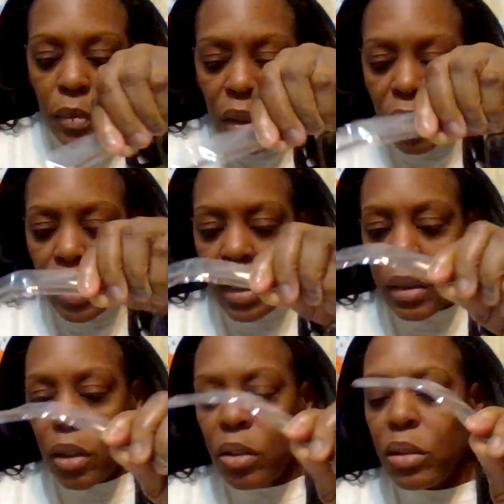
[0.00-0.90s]
So yeah,
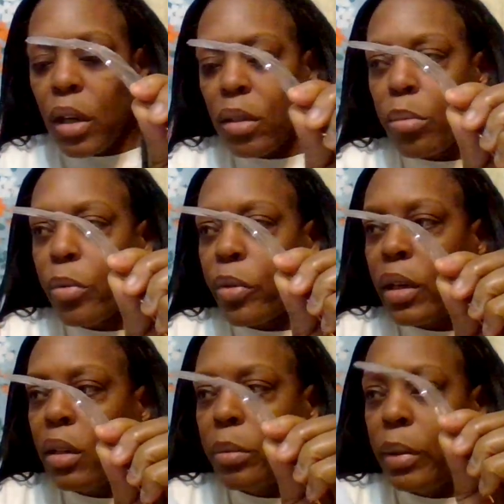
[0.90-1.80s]
those are the
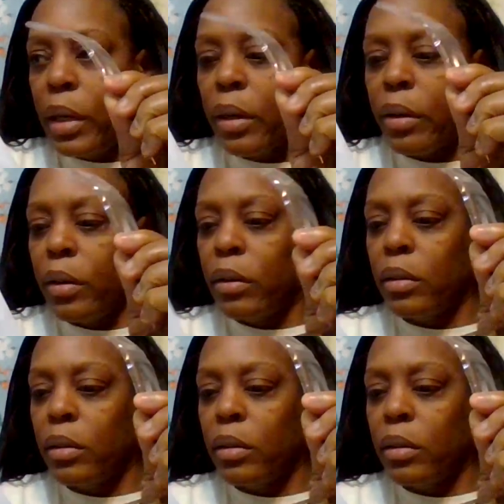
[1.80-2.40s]
brown pair.